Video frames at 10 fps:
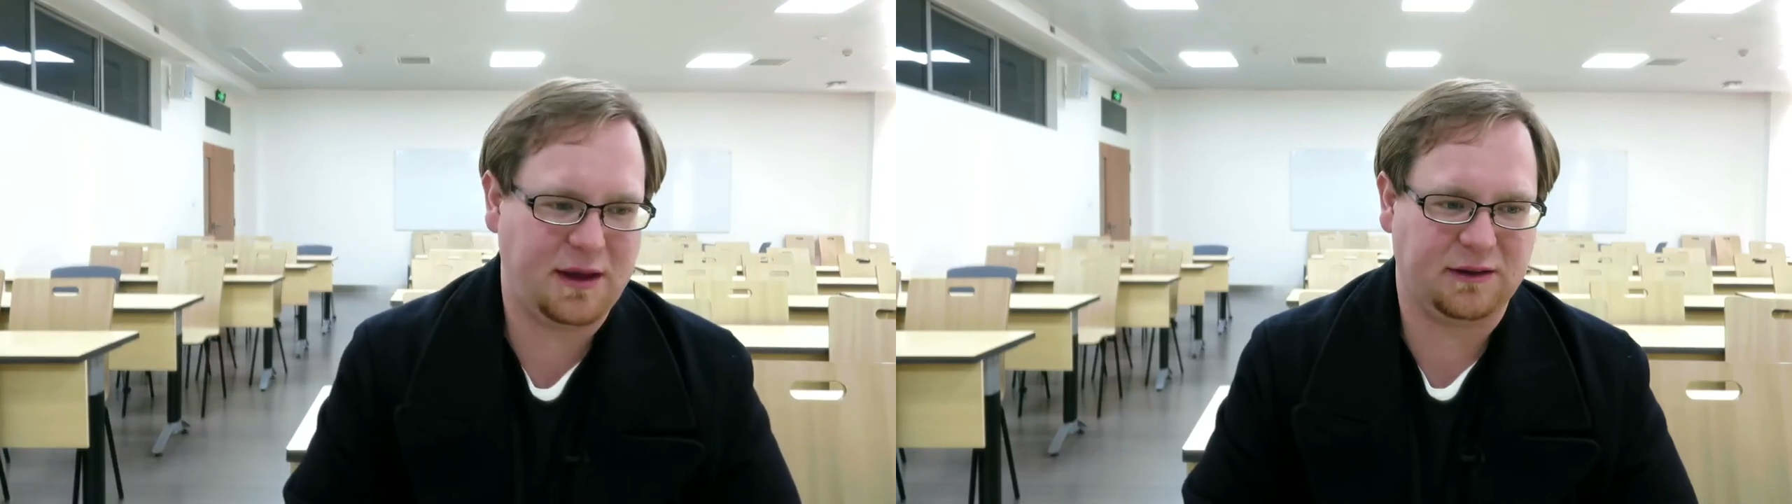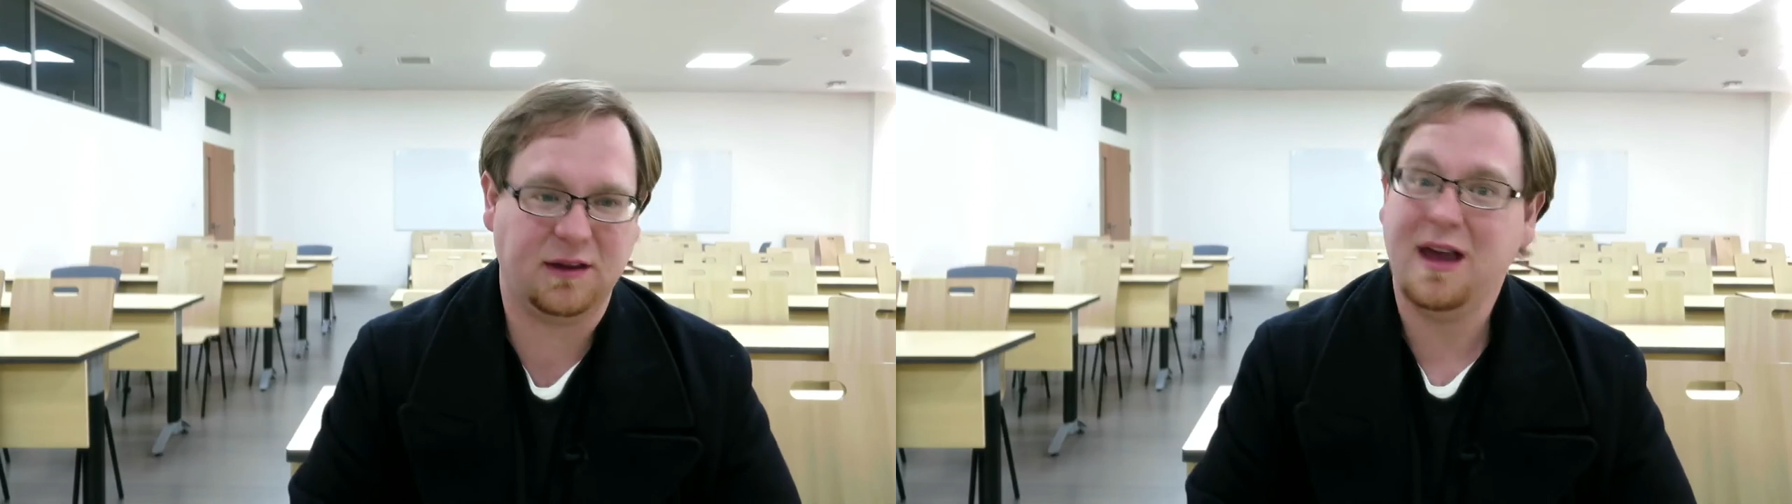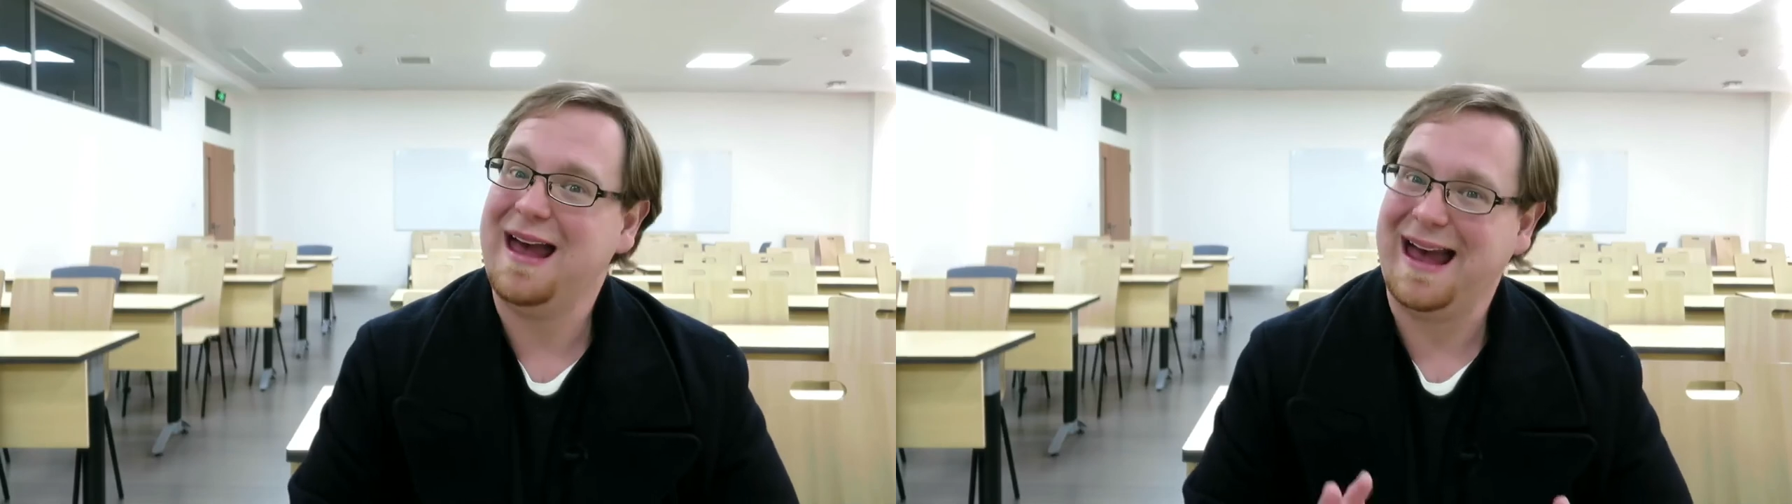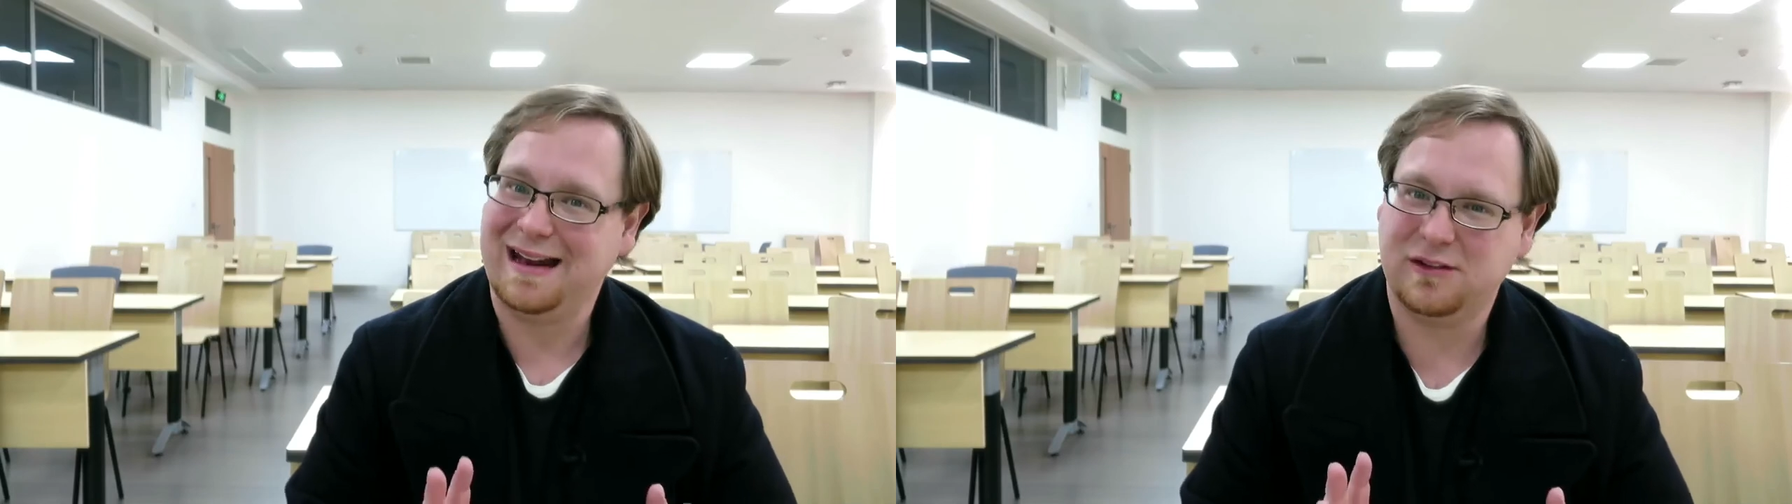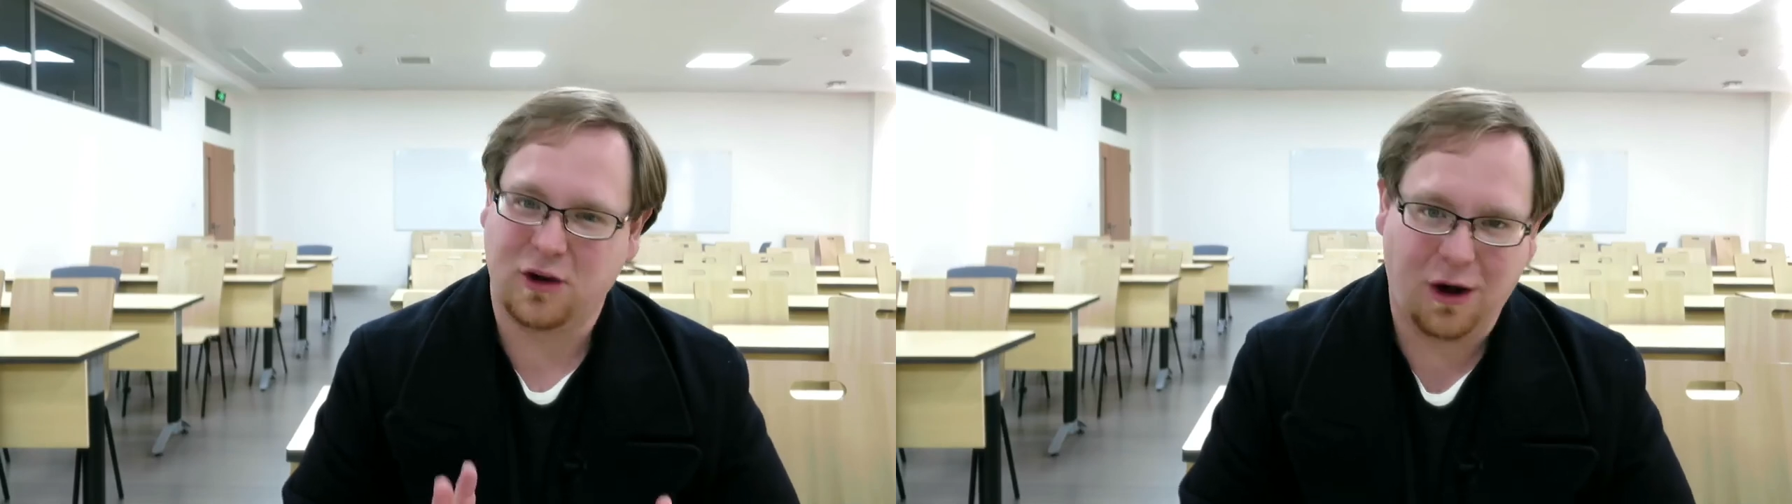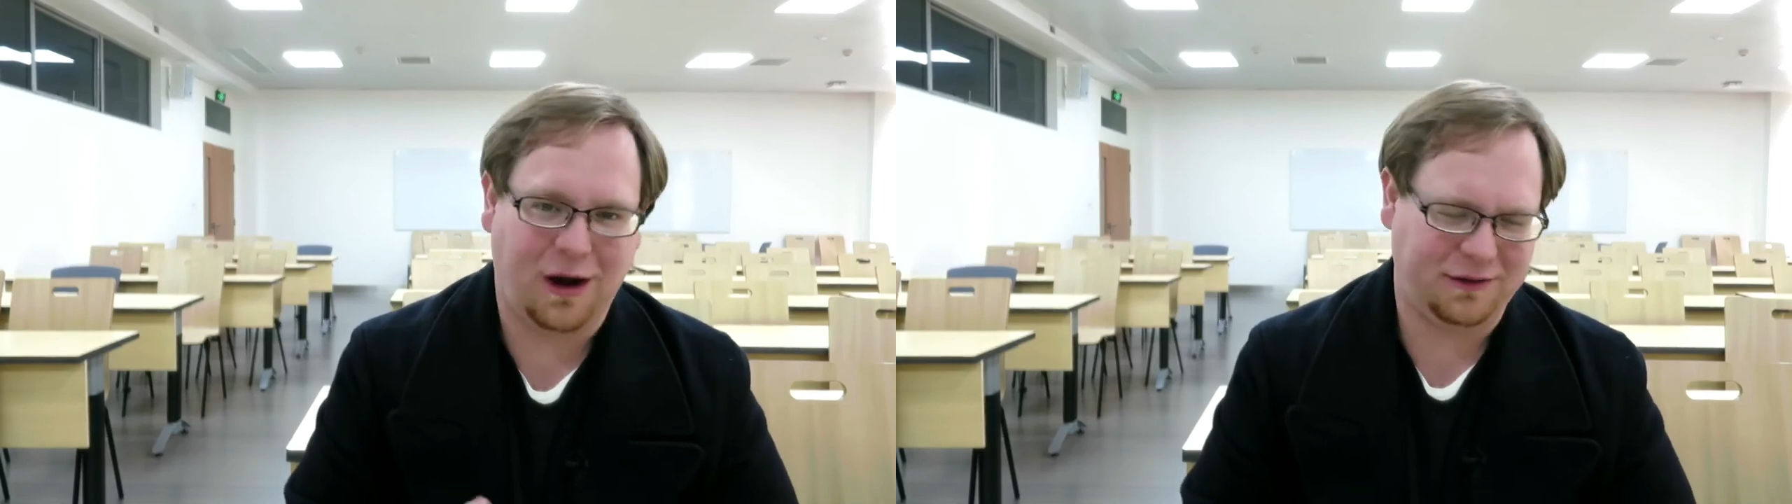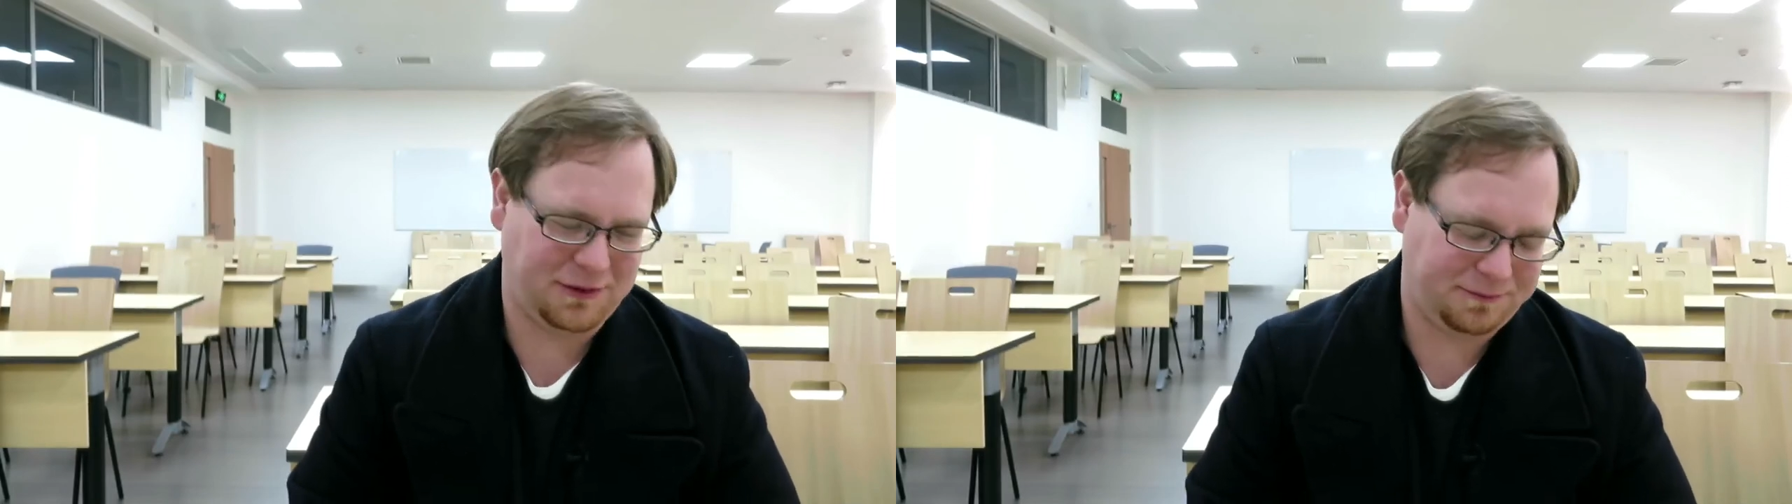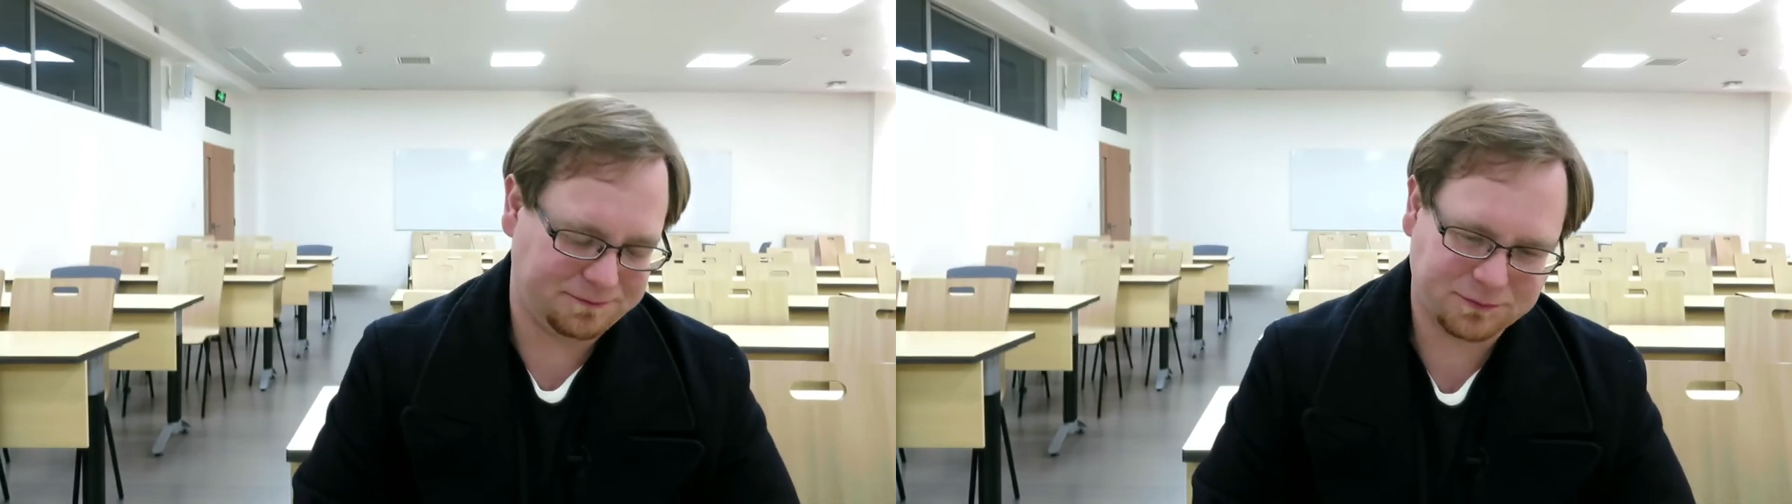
this, and it's awesome.